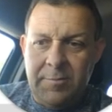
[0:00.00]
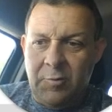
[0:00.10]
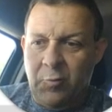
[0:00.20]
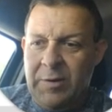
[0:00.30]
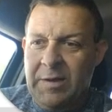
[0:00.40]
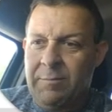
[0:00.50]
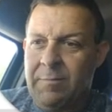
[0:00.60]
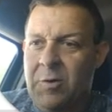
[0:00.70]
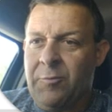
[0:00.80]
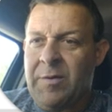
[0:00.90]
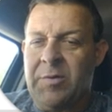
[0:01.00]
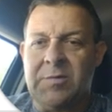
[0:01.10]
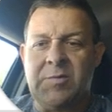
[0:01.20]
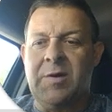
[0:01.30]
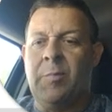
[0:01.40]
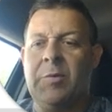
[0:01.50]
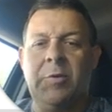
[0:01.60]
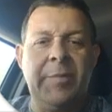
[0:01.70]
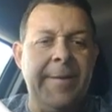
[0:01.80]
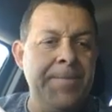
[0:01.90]
to read mode. Maybe this will help a little
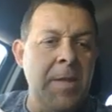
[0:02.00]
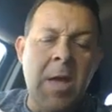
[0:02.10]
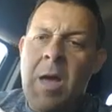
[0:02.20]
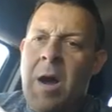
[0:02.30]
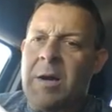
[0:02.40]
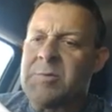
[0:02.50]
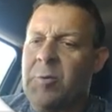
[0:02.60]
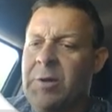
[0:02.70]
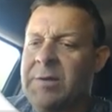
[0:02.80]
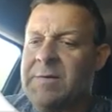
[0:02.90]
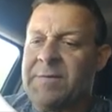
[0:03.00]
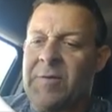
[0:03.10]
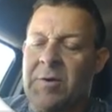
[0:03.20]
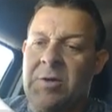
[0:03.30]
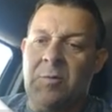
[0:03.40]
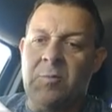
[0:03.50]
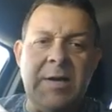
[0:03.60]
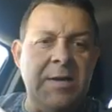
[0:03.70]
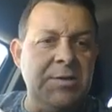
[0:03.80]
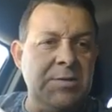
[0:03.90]
bit. All right, so we'll look at this FRQ. It won't
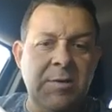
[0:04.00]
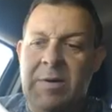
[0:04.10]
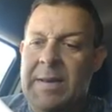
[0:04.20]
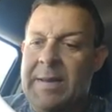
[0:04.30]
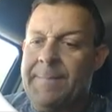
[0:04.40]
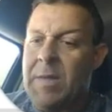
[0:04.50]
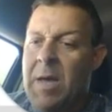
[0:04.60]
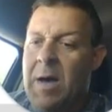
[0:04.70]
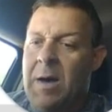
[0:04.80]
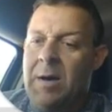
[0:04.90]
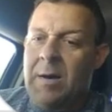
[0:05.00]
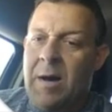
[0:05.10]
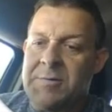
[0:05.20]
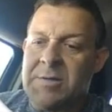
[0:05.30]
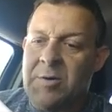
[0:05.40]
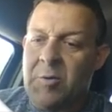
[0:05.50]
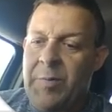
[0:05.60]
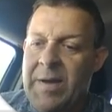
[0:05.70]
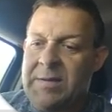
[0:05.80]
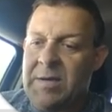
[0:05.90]
take just a minute. Also,
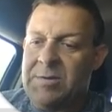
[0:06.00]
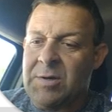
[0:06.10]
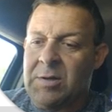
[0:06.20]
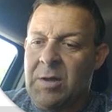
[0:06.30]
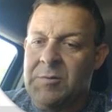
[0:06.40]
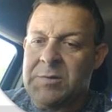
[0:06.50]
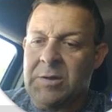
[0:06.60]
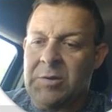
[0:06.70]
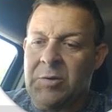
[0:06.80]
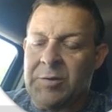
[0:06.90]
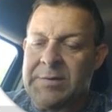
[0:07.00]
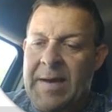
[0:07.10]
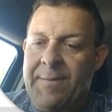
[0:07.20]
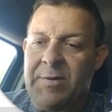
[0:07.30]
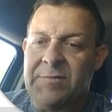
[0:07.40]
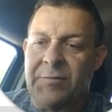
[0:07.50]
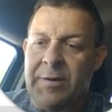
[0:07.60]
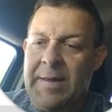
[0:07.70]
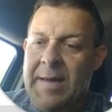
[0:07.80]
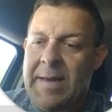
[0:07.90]
pay attention closely to your assignments for
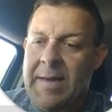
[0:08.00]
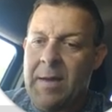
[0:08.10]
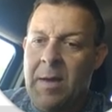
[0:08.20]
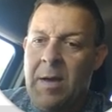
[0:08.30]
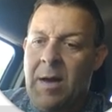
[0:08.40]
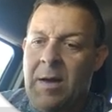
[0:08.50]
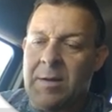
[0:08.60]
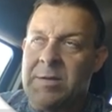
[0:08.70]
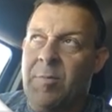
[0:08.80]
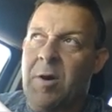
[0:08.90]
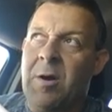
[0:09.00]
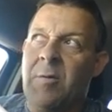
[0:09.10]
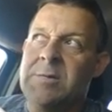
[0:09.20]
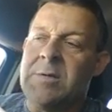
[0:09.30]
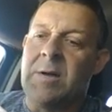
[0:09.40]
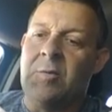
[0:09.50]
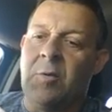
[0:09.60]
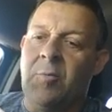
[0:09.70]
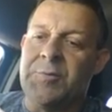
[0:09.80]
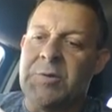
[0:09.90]
today. Tomorrow is not a
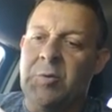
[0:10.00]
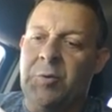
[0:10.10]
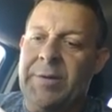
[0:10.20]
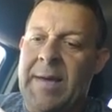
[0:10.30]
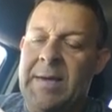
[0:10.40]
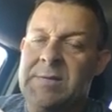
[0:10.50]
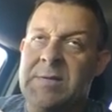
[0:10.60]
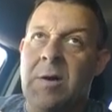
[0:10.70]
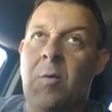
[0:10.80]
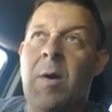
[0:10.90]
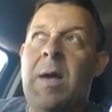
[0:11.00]
normal school day, so